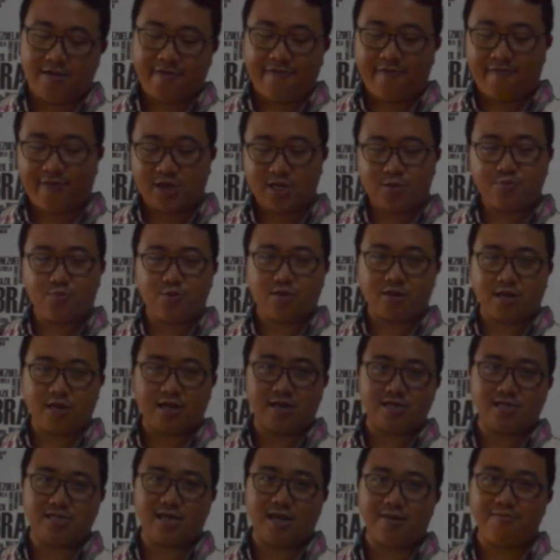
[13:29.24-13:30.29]
Facebook did
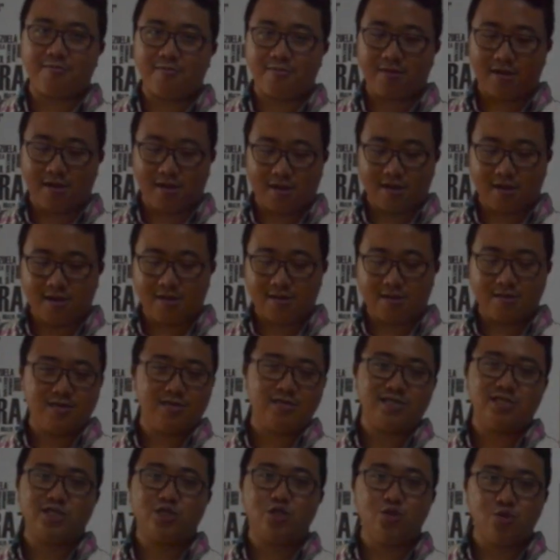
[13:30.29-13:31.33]
the same thing,
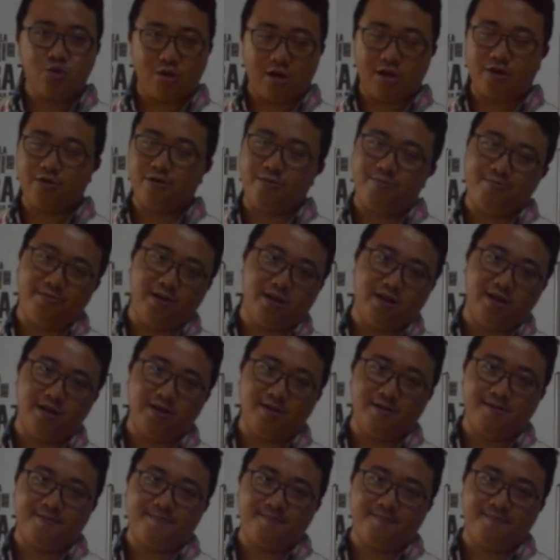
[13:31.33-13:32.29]
200 million,